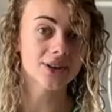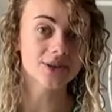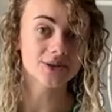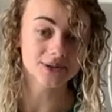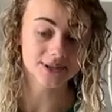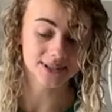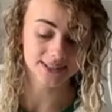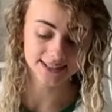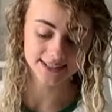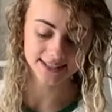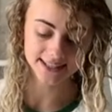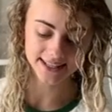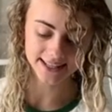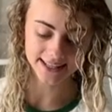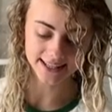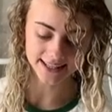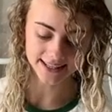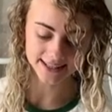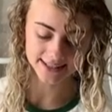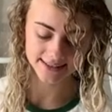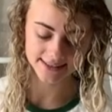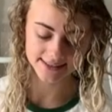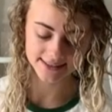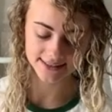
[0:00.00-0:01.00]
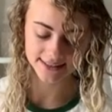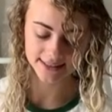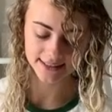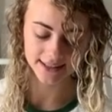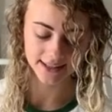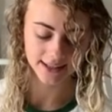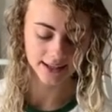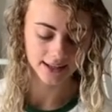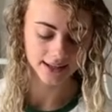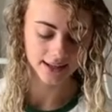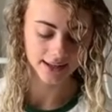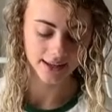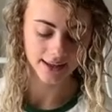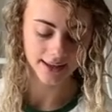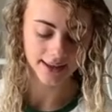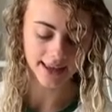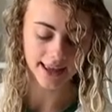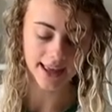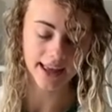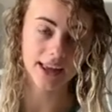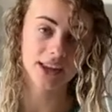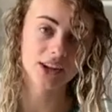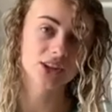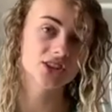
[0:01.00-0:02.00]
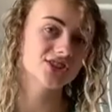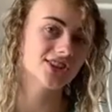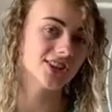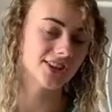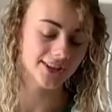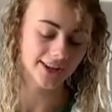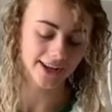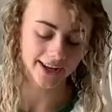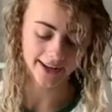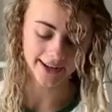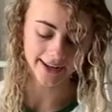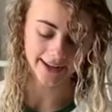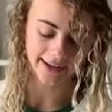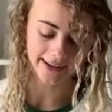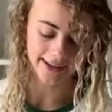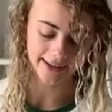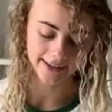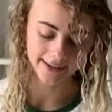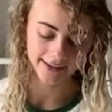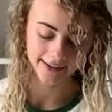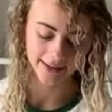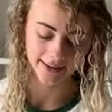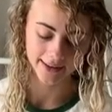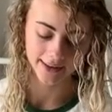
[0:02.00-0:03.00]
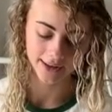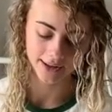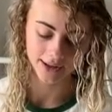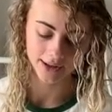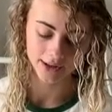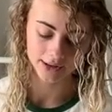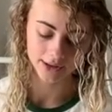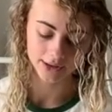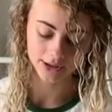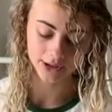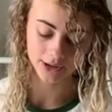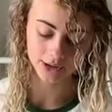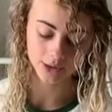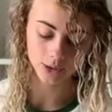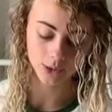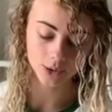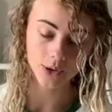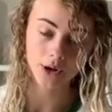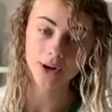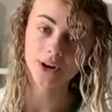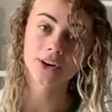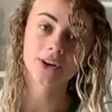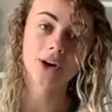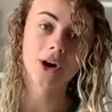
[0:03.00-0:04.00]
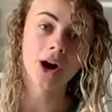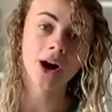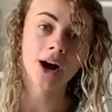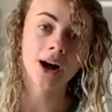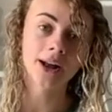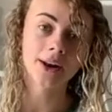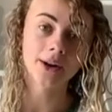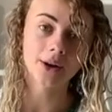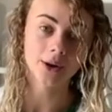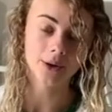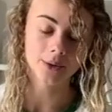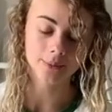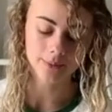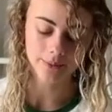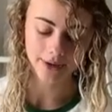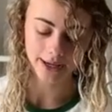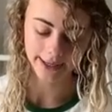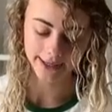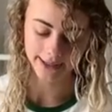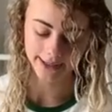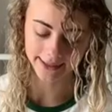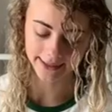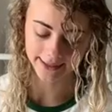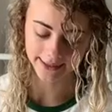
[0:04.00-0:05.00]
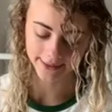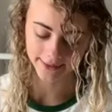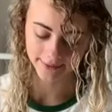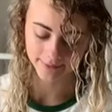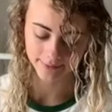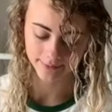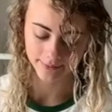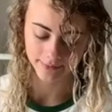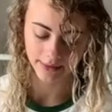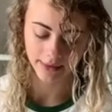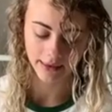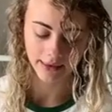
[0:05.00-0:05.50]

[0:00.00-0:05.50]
who sees, El Shaddai, the Lord God Almighty,